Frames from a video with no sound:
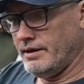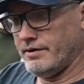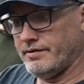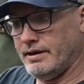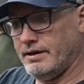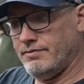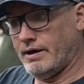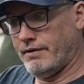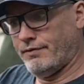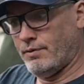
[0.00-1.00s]
there's the
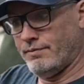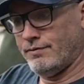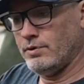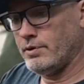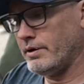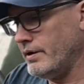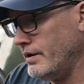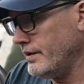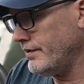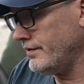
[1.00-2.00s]
EVA foam floor.
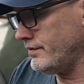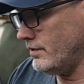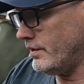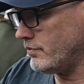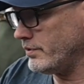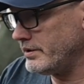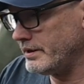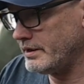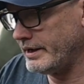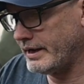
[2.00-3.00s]
So I
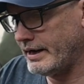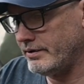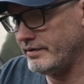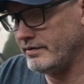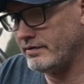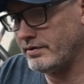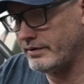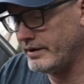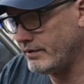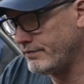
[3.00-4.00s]
really like how this has
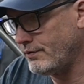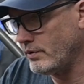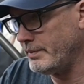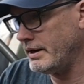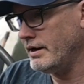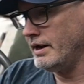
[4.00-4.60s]
turned out for me.